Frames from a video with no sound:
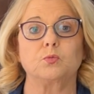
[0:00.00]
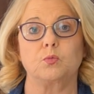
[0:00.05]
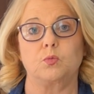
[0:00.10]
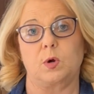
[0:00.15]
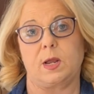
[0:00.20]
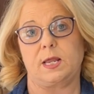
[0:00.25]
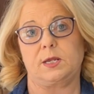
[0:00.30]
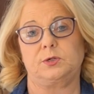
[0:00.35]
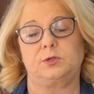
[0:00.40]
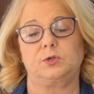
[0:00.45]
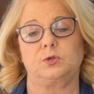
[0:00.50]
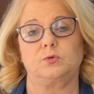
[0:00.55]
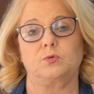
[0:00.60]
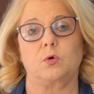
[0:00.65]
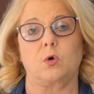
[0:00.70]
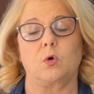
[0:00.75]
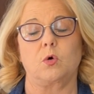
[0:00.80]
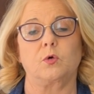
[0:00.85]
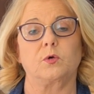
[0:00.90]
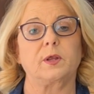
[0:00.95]
way too
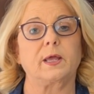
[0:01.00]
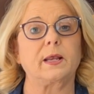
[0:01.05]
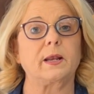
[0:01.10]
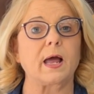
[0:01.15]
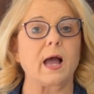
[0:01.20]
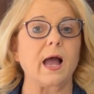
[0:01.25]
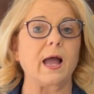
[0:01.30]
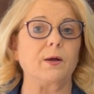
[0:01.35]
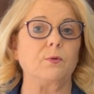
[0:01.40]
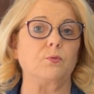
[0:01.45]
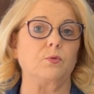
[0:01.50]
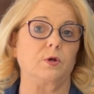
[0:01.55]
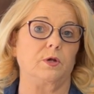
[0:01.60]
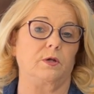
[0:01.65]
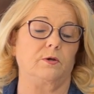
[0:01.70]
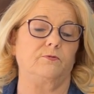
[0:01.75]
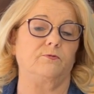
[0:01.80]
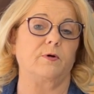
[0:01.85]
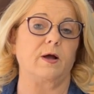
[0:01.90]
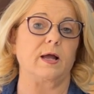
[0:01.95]
old, and I would
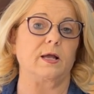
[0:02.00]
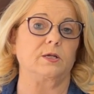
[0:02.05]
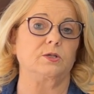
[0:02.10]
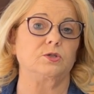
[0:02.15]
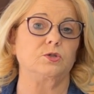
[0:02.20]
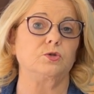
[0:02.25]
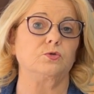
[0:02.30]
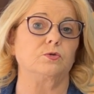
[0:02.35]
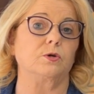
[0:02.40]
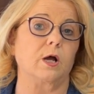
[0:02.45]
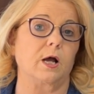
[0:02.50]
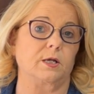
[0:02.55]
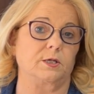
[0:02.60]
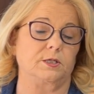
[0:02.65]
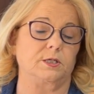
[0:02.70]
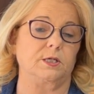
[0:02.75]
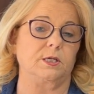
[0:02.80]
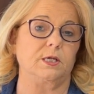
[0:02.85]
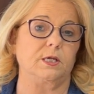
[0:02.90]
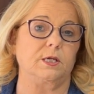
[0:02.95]
advise you not
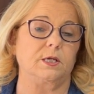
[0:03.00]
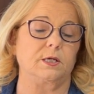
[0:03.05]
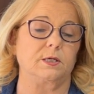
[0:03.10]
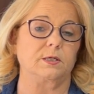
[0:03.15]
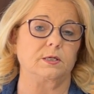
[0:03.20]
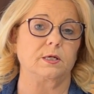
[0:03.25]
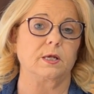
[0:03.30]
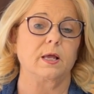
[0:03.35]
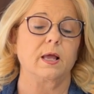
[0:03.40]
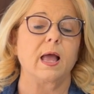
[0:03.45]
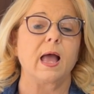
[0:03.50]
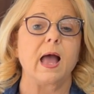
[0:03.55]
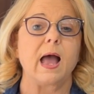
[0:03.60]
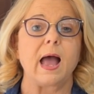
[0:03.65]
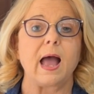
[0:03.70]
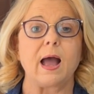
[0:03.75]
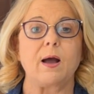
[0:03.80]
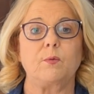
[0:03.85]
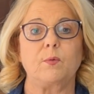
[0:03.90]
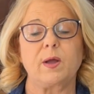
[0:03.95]
to eat it.
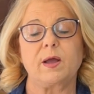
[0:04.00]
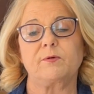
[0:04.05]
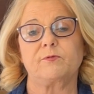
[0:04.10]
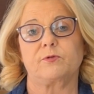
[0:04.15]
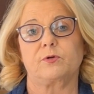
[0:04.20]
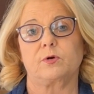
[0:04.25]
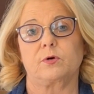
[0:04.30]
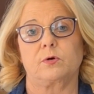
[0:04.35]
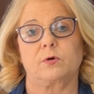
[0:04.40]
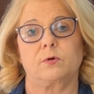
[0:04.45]
However,